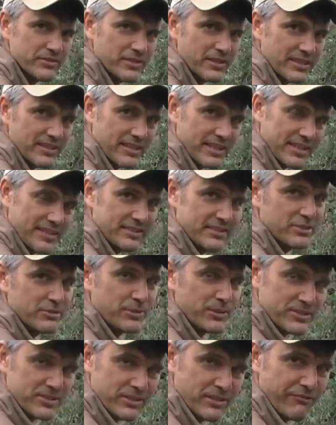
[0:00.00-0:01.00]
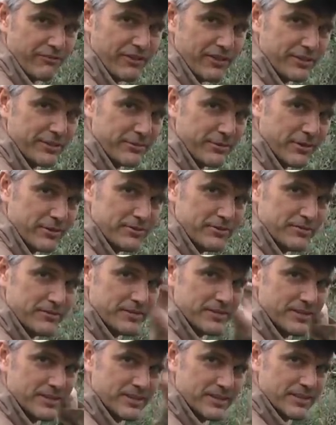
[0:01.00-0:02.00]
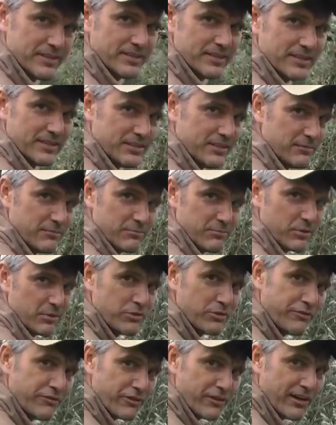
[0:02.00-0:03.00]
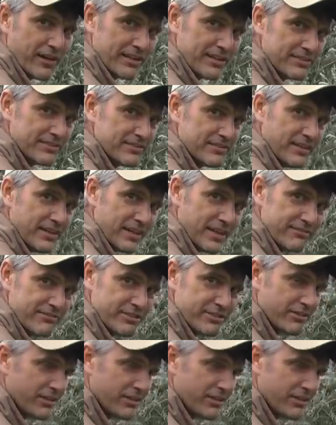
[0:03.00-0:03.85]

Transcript: And again, you switch the feeder rod, good enough for Irish